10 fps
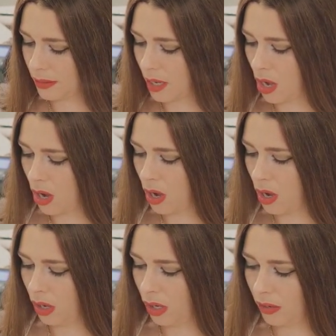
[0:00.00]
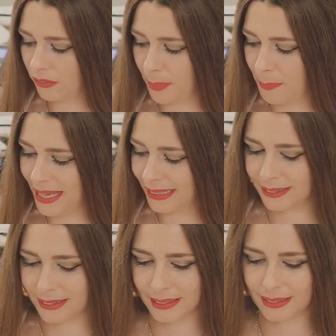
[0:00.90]
All of the
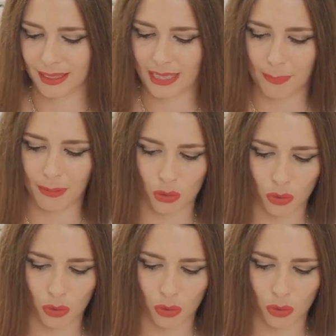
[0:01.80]
besties are coming